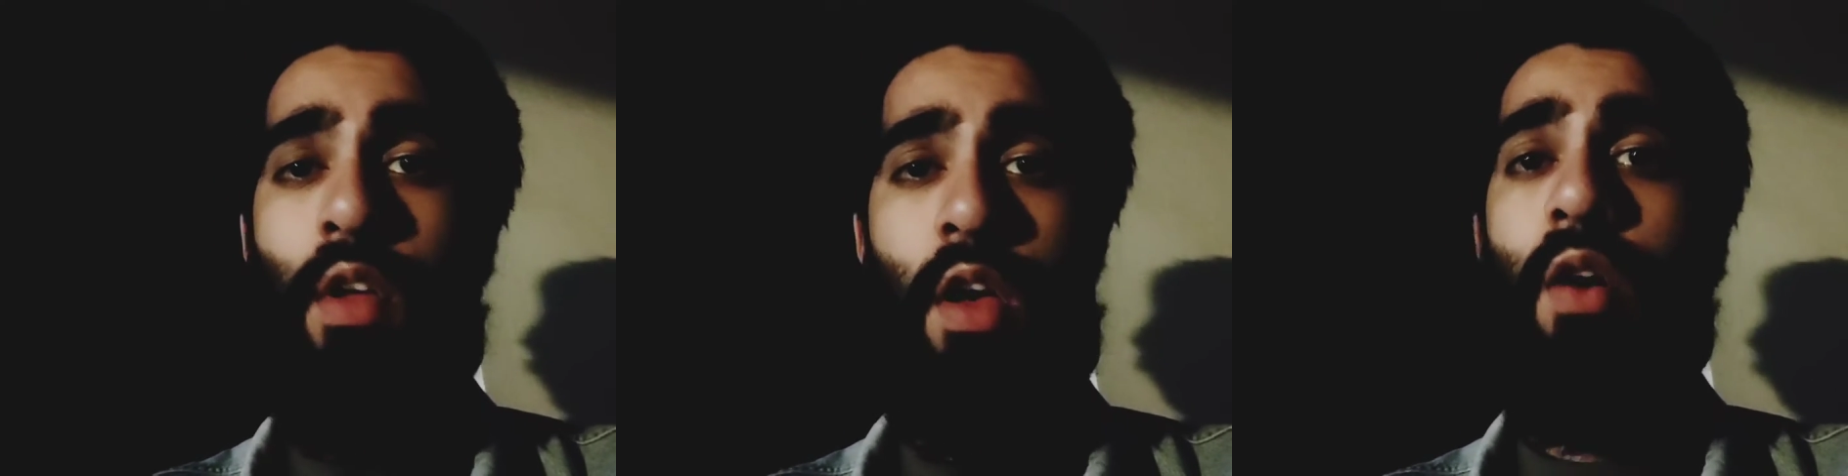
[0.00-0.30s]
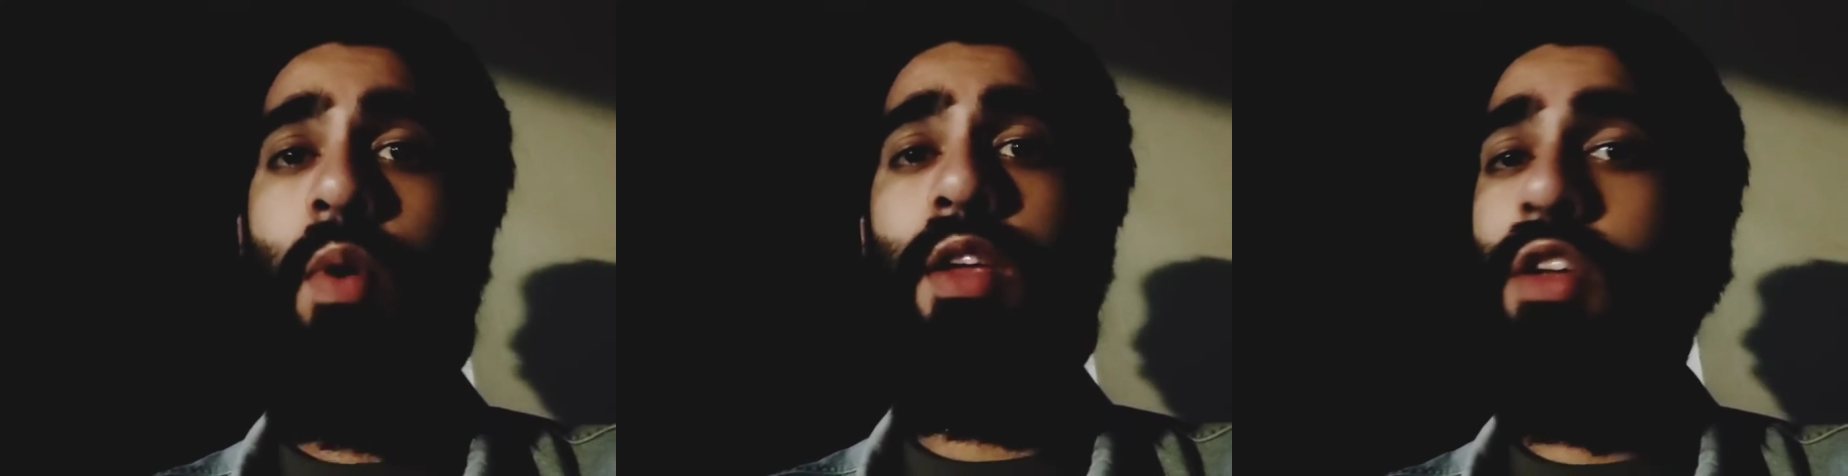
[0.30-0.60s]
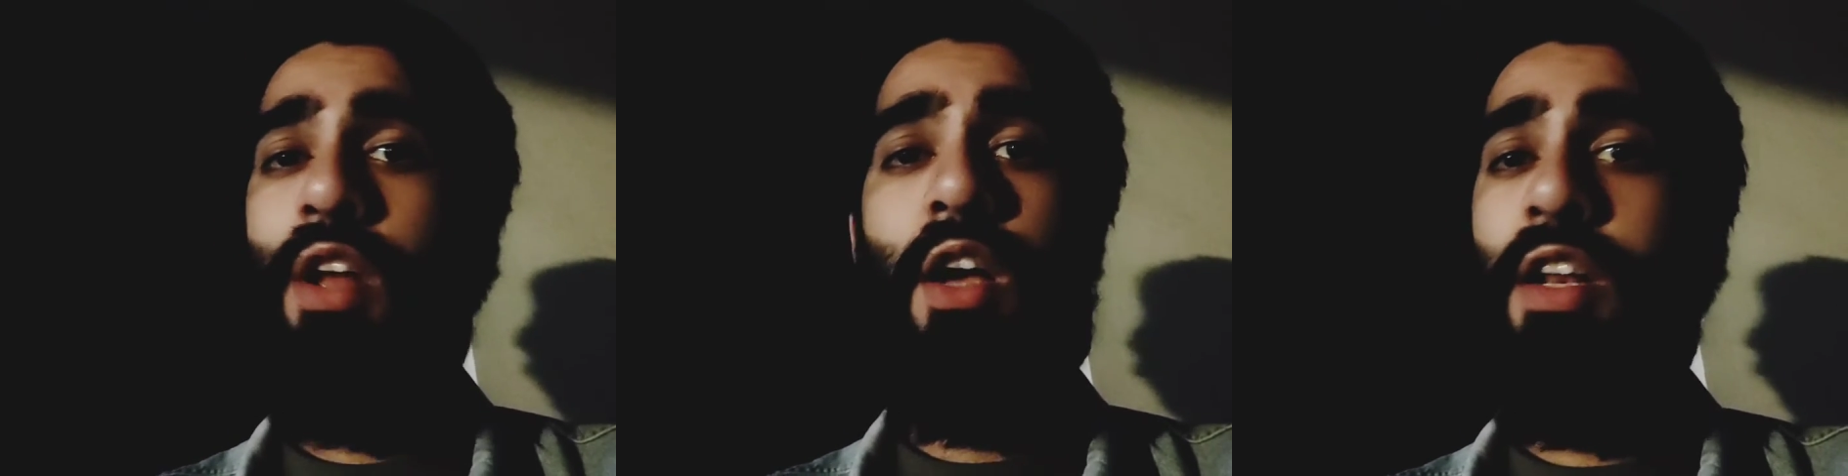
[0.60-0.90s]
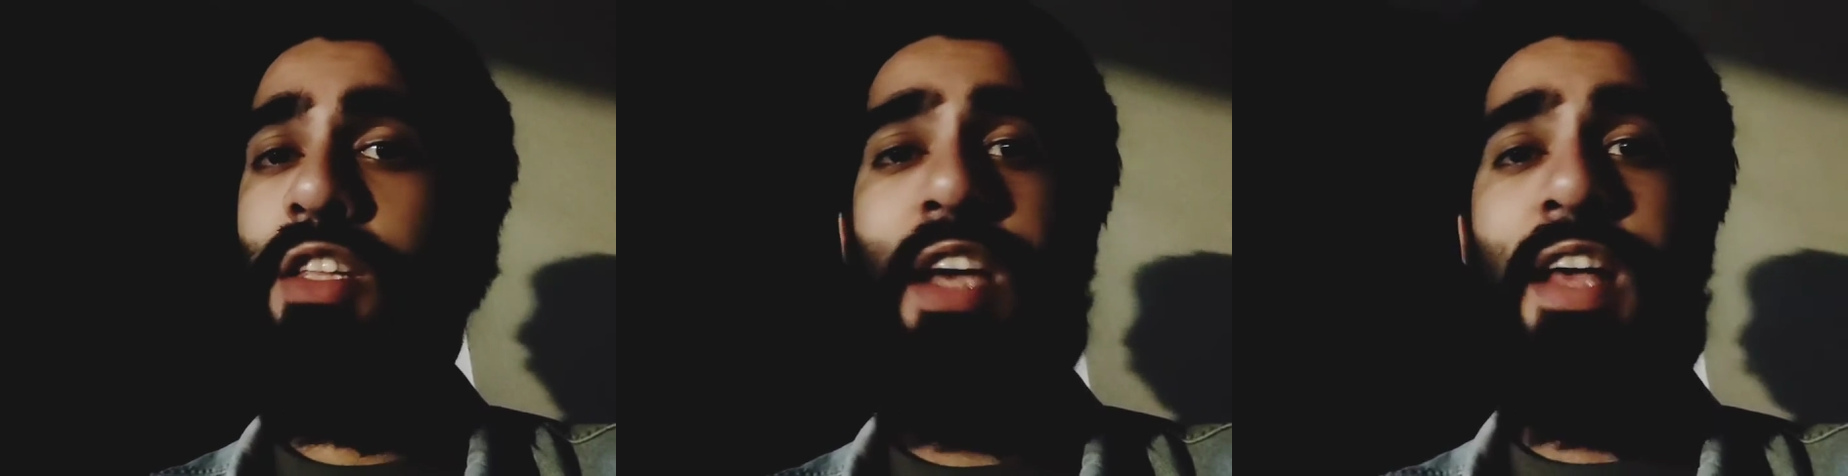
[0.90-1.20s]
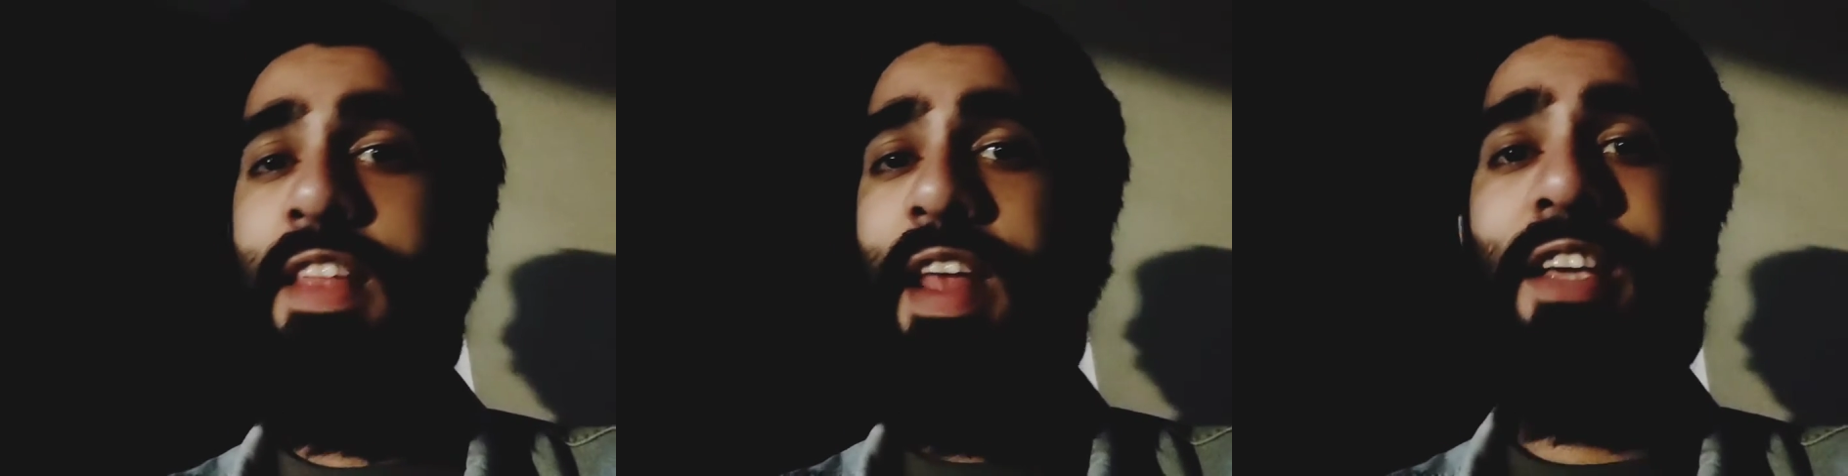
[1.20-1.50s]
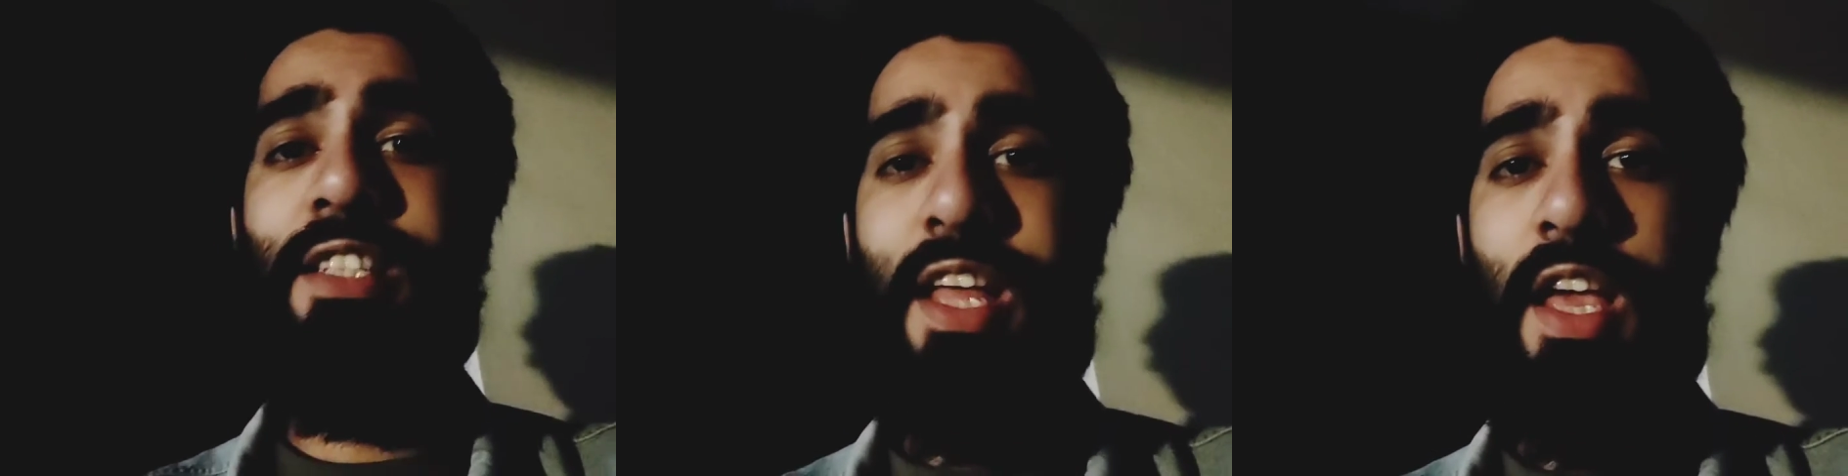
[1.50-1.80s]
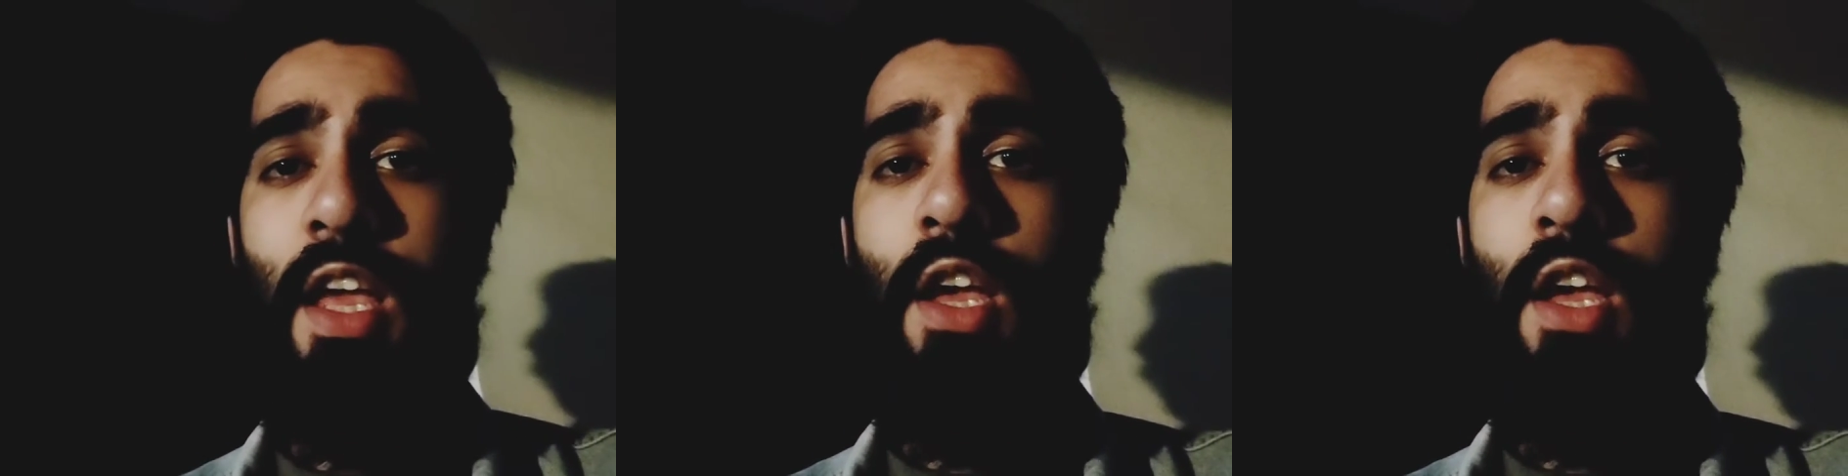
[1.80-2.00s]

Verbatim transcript: all right you're not going to die the next day